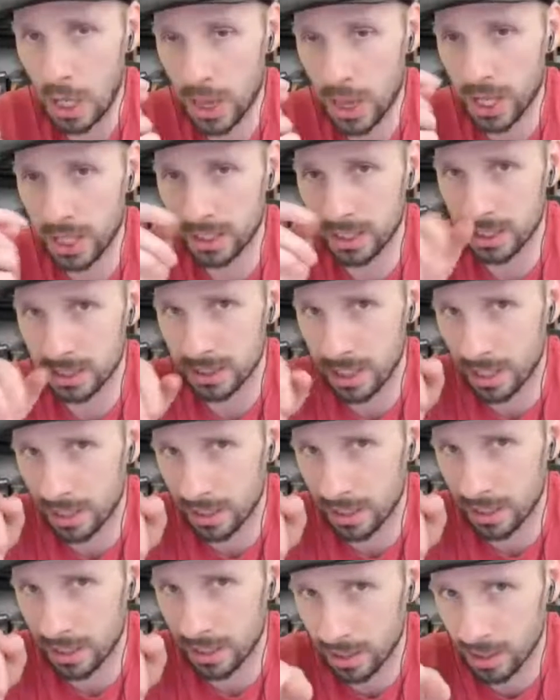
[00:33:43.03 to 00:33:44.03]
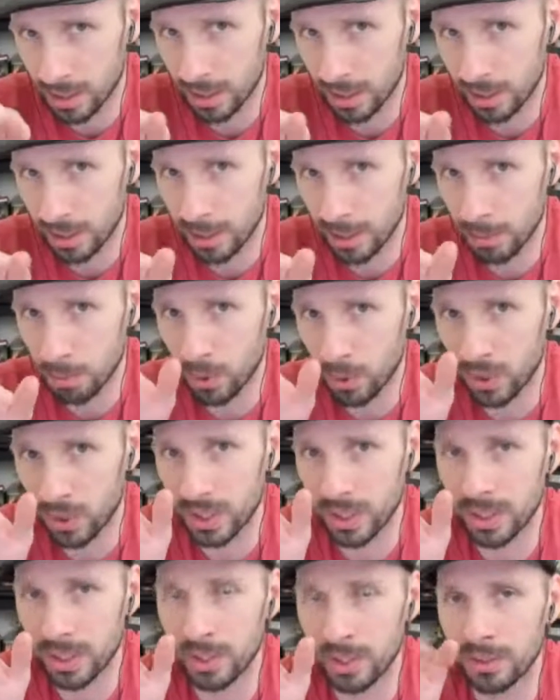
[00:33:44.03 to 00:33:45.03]
thing that's kind of subtly put
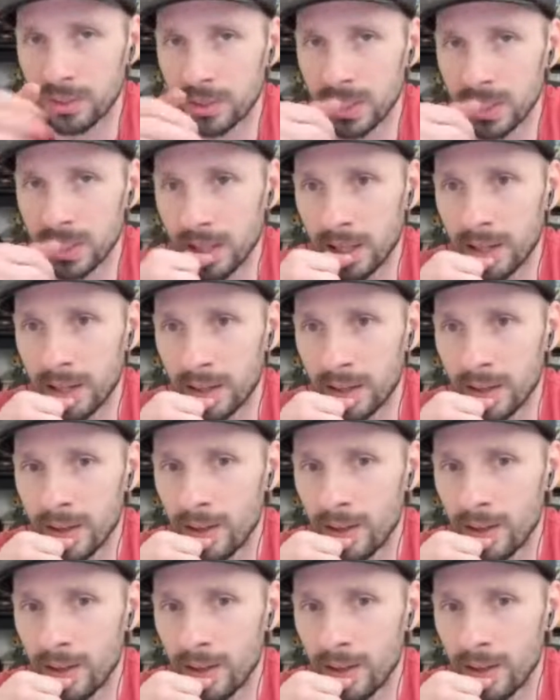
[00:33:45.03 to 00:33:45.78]
in there, is that like,